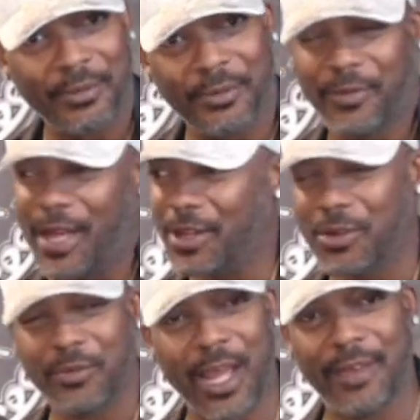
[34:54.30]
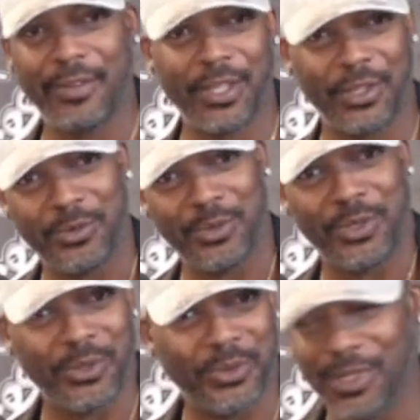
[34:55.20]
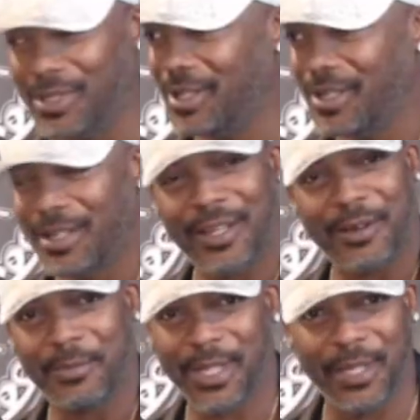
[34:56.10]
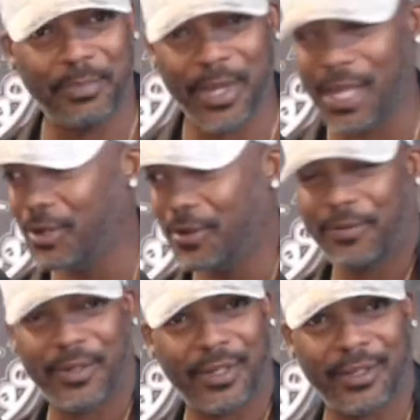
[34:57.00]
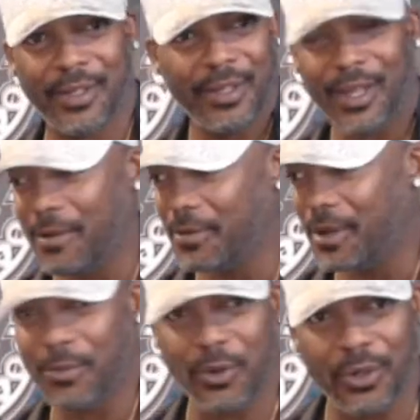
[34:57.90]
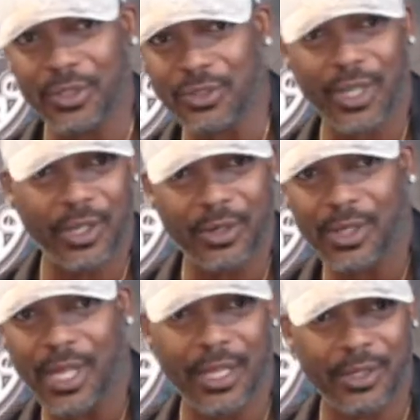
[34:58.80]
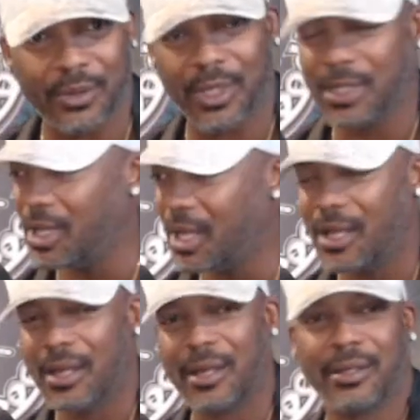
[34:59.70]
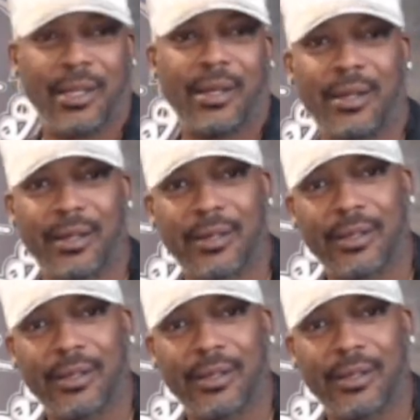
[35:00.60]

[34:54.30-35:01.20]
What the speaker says: We'll follow you around everything you do and I'm gonna get paid off it and I'm orchestrate all that and do it. Nah, nah.